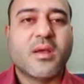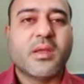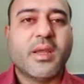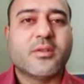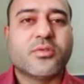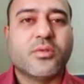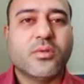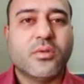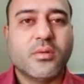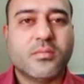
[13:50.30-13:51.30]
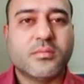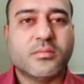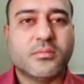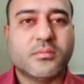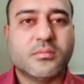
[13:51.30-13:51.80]
Right. So
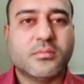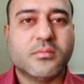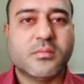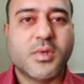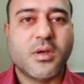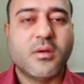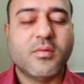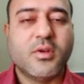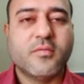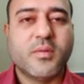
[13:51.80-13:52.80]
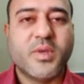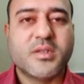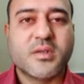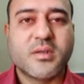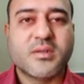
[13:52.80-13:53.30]
one of the
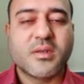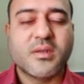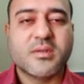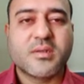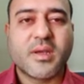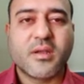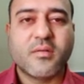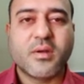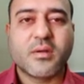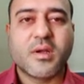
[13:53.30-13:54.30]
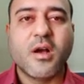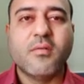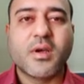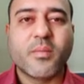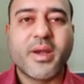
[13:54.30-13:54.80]
major reason is that our
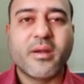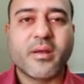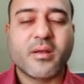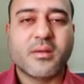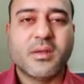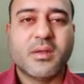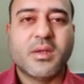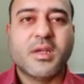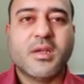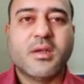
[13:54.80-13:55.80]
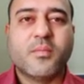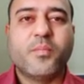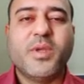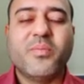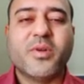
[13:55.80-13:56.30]
government
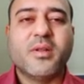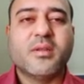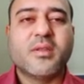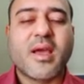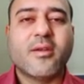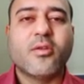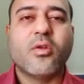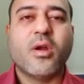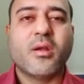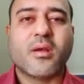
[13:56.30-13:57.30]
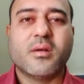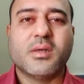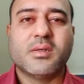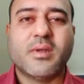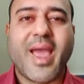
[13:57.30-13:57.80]
people, they are
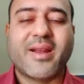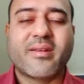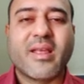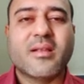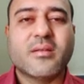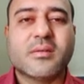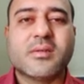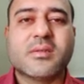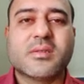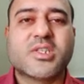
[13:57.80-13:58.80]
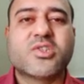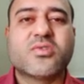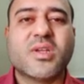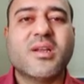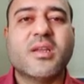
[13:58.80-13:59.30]
not acting
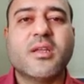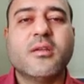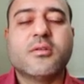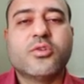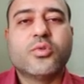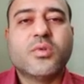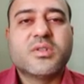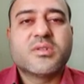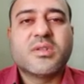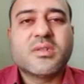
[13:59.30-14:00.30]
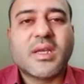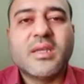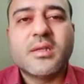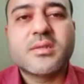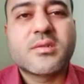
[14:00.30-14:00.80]
strictly towards this
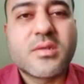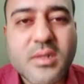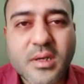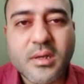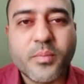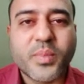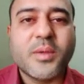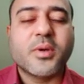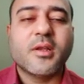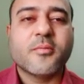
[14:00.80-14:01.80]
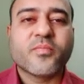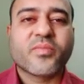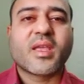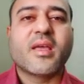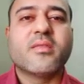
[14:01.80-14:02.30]
industrial people, and